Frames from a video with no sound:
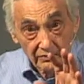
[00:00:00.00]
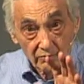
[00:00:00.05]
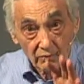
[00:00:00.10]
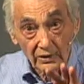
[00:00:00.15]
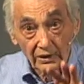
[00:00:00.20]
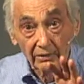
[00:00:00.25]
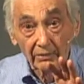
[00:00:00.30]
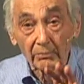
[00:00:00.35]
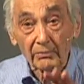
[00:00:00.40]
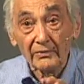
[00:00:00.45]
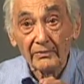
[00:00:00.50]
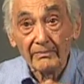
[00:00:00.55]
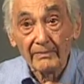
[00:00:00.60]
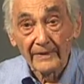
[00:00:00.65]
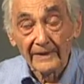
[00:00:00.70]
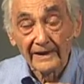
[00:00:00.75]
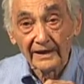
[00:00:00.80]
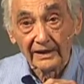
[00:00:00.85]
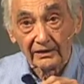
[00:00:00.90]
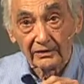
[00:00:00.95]
will,
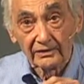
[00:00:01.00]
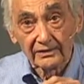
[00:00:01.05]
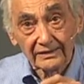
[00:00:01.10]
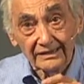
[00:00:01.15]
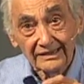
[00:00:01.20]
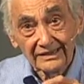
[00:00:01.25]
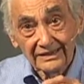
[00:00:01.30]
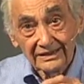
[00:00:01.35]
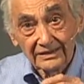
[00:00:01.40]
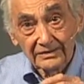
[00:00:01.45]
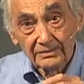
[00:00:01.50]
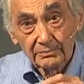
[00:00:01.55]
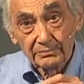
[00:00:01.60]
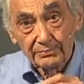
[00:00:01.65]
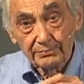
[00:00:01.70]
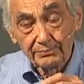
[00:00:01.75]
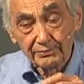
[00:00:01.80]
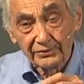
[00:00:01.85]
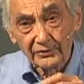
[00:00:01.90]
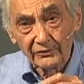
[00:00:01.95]
you know,
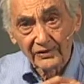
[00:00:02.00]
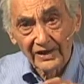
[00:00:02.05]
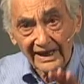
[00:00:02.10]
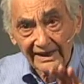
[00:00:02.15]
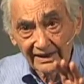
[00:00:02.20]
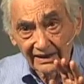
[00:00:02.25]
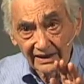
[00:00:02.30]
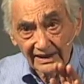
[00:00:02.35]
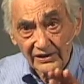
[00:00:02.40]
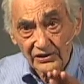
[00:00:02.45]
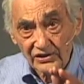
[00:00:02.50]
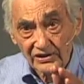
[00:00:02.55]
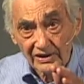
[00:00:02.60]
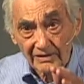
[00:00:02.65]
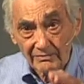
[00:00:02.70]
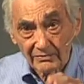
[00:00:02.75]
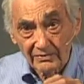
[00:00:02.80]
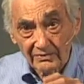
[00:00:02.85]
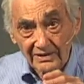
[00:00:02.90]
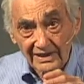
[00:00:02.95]
provide at least
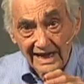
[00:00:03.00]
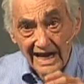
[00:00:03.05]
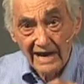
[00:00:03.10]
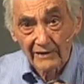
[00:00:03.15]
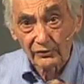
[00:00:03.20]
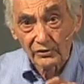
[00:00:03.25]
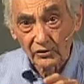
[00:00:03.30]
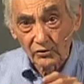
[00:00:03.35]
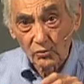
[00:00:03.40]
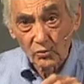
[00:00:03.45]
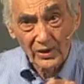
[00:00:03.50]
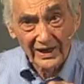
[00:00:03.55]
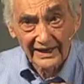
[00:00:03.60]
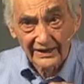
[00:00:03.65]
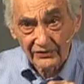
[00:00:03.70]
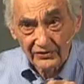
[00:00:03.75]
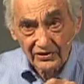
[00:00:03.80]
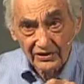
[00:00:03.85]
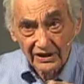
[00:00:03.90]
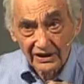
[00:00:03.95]
some
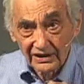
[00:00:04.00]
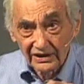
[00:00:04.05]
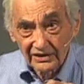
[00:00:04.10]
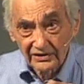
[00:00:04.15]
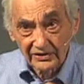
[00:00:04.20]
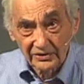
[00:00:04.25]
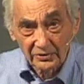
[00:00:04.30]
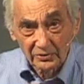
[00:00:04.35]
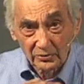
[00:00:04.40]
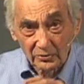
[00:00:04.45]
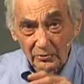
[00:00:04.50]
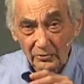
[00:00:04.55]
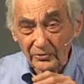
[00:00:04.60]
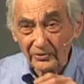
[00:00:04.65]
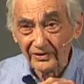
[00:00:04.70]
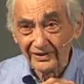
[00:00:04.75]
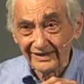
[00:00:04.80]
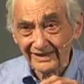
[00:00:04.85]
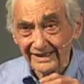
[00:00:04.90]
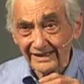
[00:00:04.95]
counterweight
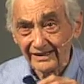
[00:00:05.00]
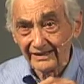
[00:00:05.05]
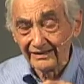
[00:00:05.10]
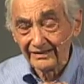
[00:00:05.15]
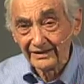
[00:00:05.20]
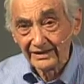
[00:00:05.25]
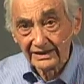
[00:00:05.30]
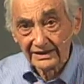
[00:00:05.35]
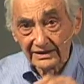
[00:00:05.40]
to the